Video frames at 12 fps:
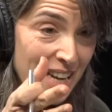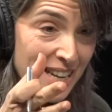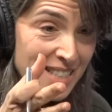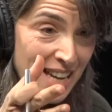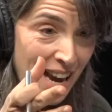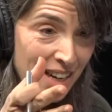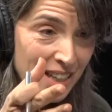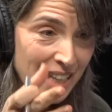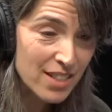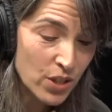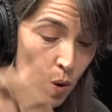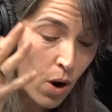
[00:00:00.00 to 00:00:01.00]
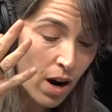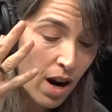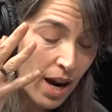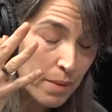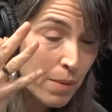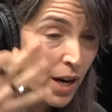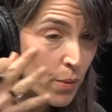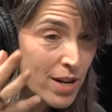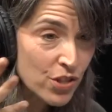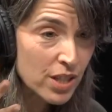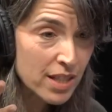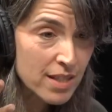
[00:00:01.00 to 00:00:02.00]
Exactly. So my
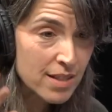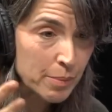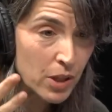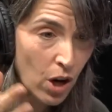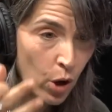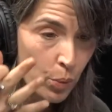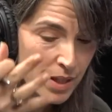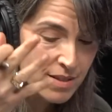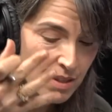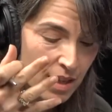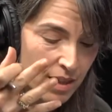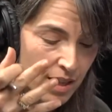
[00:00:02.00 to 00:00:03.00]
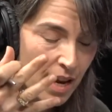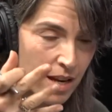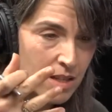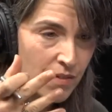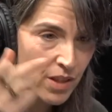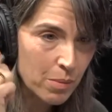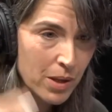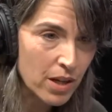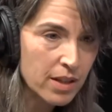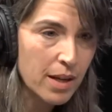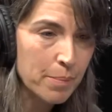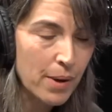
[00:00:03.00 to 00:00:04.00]
question is, are we seeing the end of the
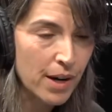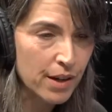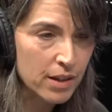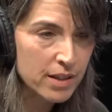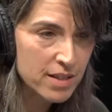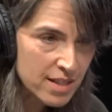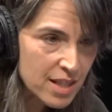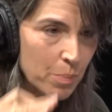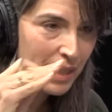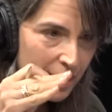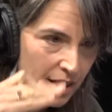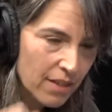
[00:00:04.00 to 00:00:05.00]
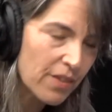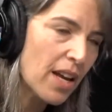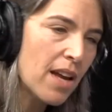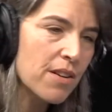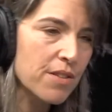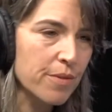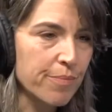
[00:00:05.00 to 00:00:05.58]
American empire? Is this the beginning of the end?